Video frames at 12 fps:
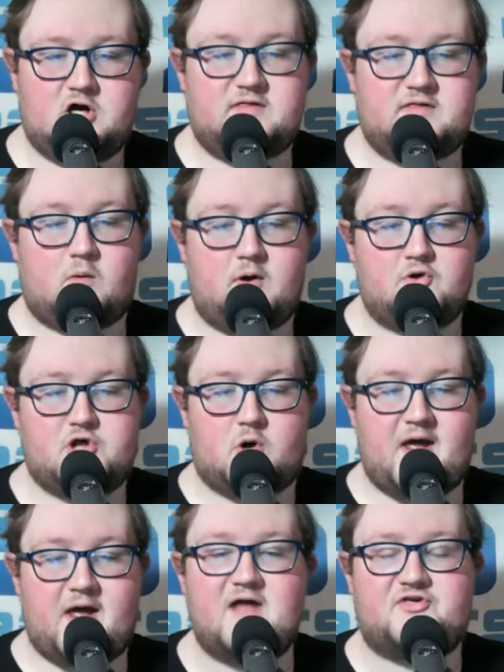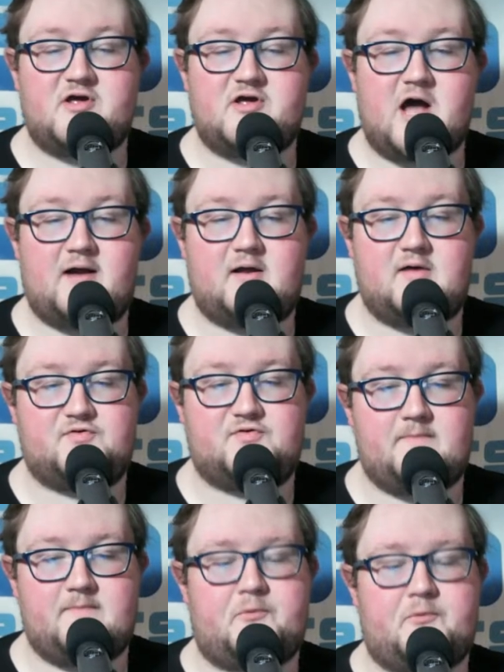Good that Will Johansson got
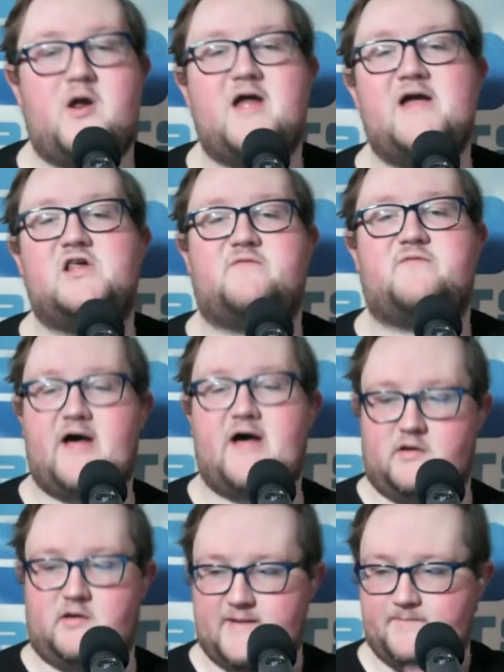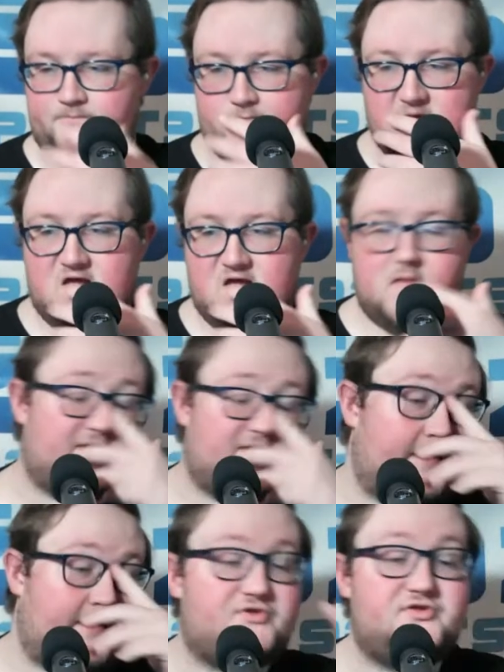his praise finally,
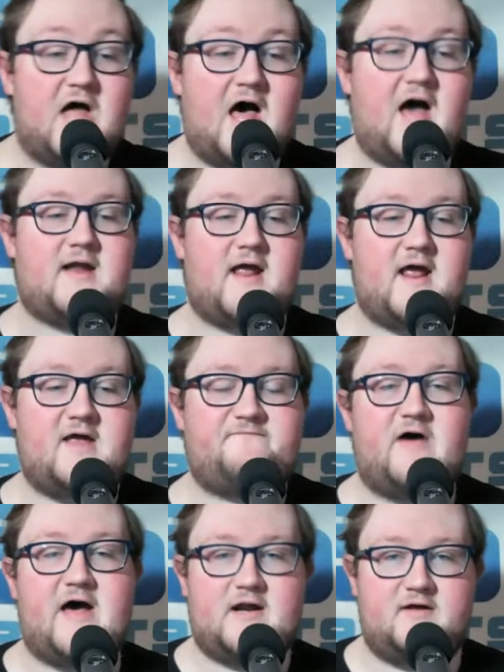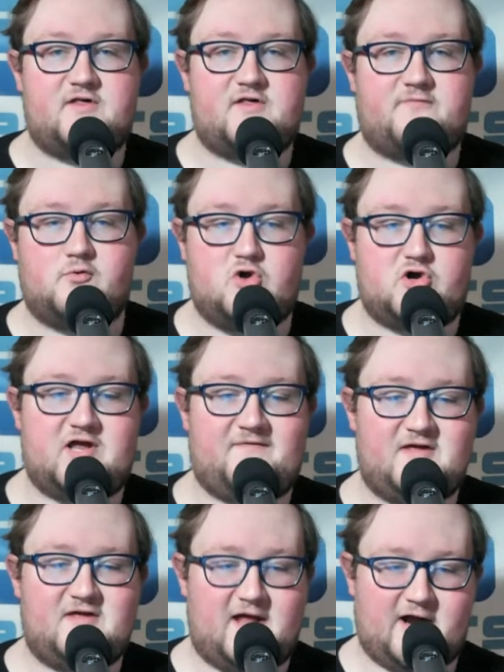because he was not a finalist for
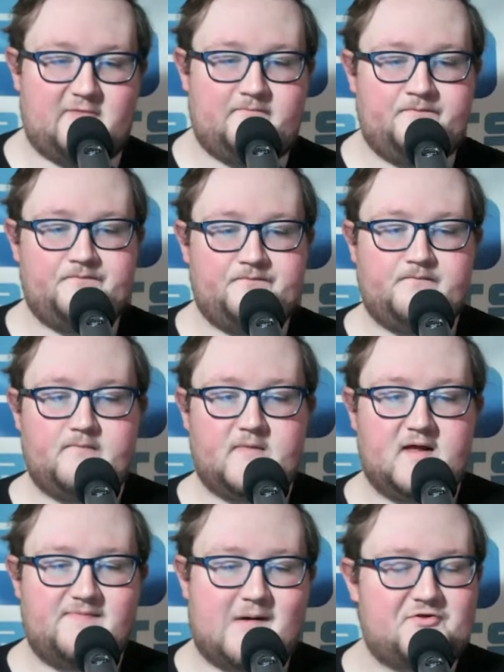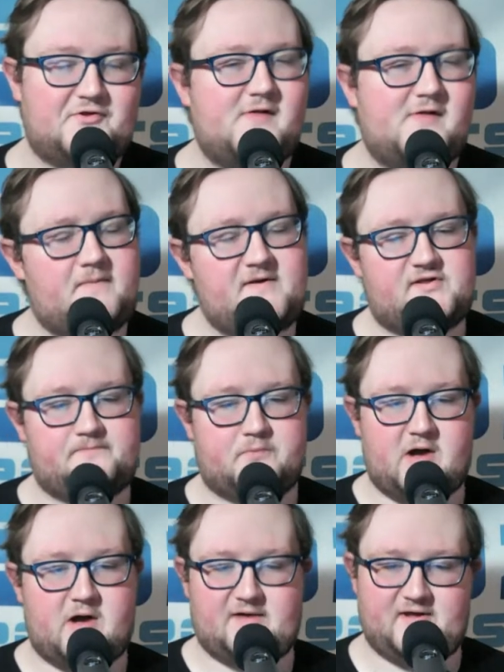Rookie of the Year. That was a little bit
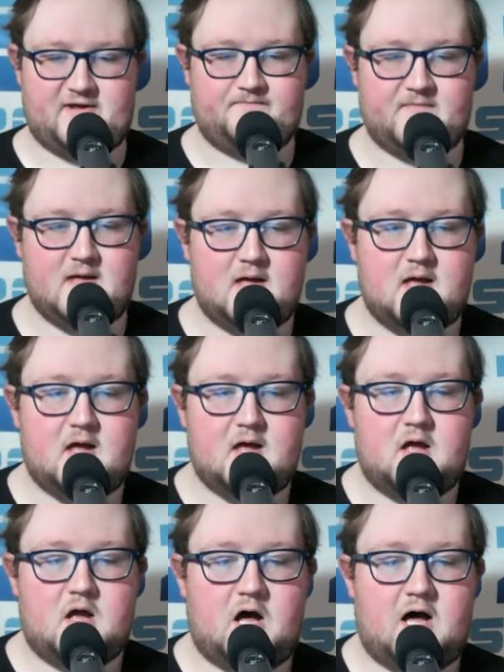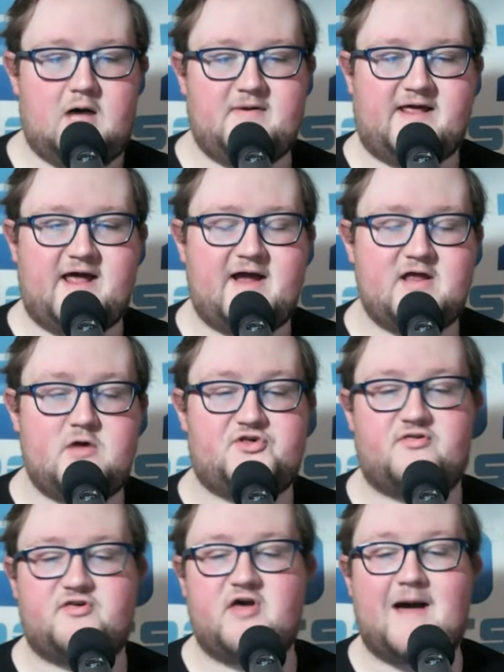surprising. Again, you see the